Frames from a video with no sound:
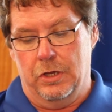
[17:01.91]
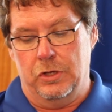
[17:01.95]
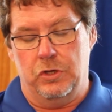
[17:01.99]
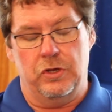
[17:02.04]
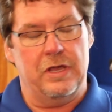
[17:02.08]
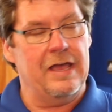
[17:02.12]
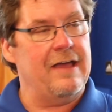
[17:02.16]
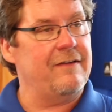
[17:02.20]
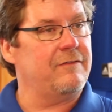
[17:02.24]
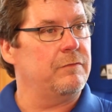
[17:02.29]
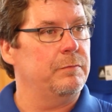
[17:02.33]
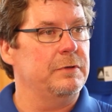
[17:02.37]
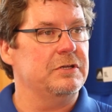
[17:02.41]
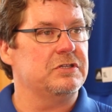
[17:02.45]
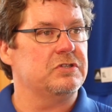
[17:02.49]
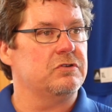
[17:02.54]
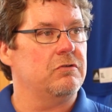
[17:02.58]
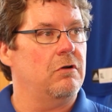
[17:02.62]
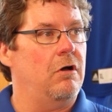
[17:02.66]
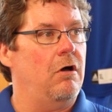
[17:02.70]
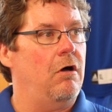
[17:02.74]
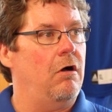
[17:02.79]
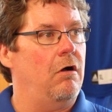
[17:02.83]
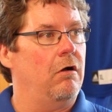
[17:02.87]
You have to be
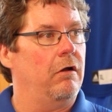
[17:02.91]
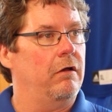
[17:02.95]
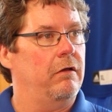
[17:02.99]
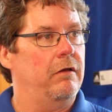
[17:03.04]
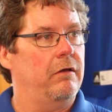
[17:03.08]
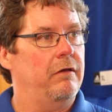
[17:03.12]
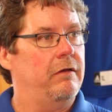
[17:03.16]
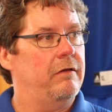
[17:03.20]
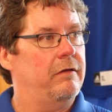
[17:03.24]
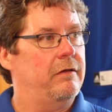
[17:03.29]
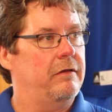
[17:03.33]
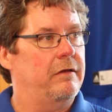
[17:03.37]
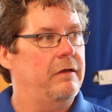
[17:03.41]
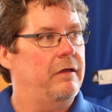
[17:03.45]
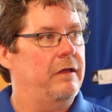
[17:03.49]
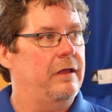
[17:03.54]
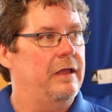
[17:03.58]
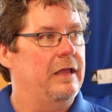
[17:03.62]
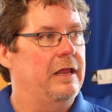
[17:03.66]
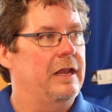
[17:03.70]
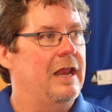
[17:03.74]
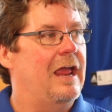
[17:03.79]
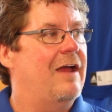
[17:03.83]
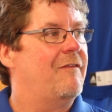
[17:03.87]
strong
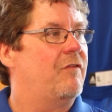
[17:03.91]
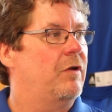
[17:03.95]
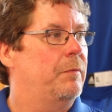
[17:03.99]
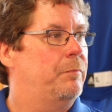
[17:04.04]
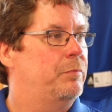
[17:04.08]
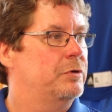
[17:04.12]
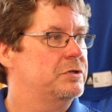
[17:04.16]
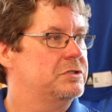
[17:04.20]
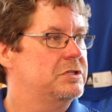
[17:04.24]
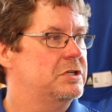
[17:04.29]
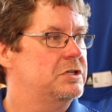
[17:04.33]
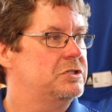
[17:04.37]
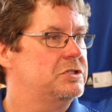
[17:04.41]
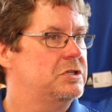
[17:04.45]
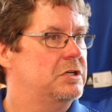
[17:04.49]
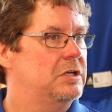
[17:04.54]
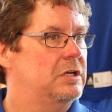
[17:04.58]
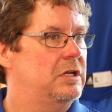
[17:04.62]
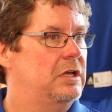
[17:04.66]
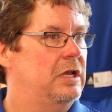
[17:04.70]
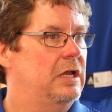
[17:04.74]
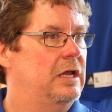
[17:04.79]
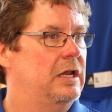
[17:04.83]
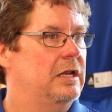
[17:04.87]
in every
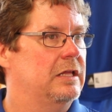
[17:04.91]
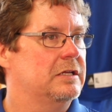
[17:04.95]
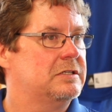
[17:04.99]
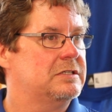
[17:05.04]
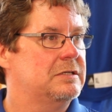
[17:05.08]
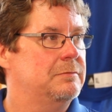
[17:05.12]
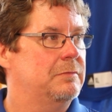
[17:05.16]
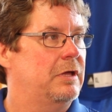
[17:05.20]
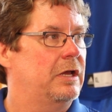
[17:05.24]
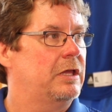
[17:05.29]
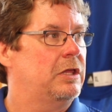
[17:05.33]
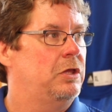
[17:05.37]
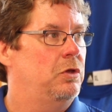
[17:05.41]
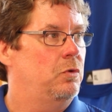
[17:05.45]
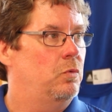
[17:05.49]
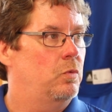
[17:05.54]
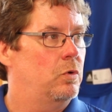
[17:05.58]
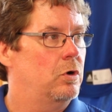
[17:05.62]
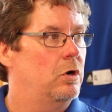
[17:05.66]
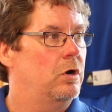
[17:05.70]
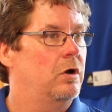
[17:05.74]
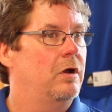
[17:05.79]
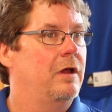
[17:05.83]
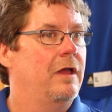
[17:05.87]
position, and it's like you
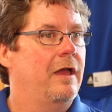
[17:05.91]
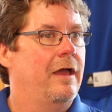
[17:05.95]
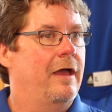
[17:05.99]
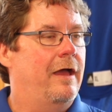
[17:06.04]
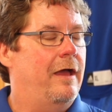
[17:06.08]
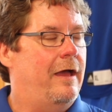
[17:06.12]
were